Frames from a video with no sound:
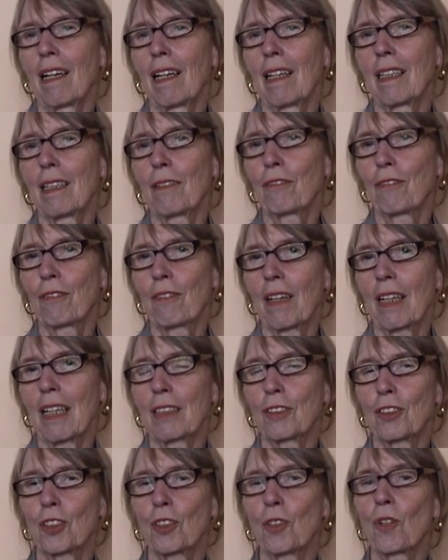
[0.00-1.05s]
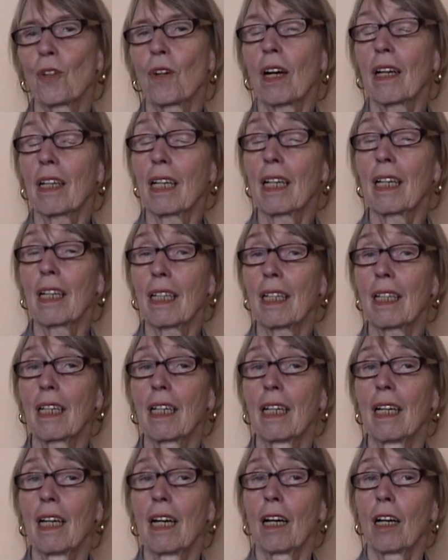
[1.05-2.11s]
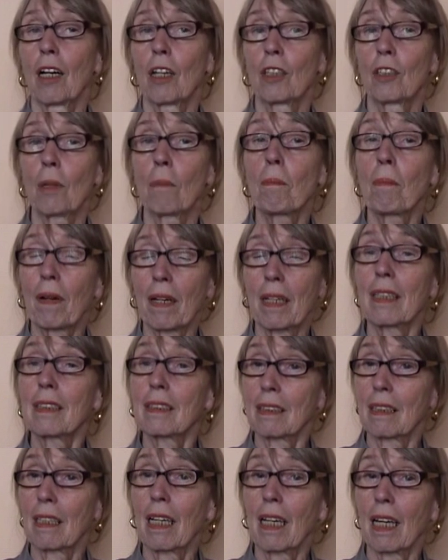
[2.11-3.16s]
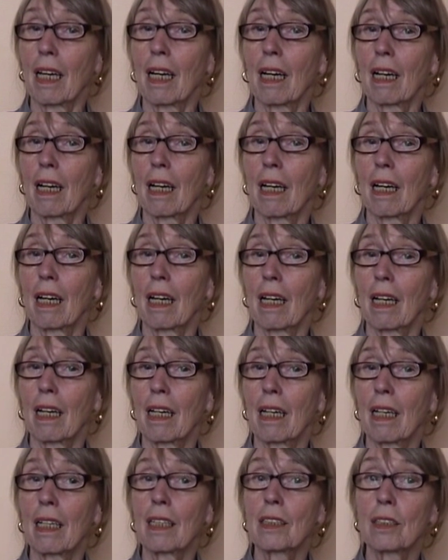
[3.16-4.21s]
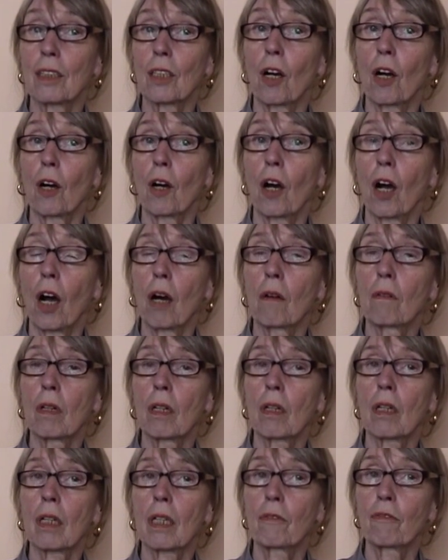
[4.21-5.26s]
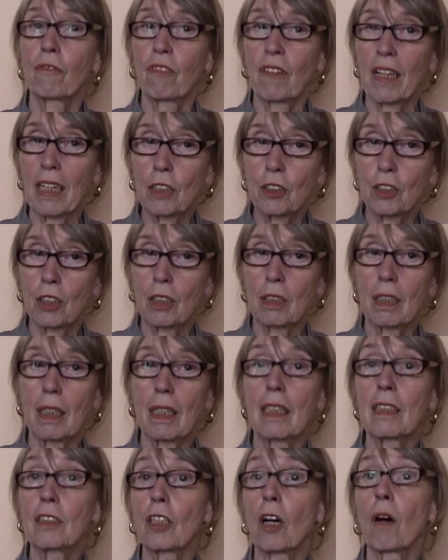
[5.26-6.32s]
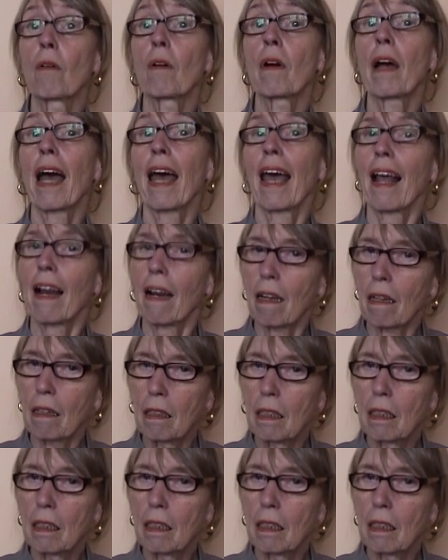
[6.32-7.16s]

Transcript: And so really, the place there is our reflection, is our hell,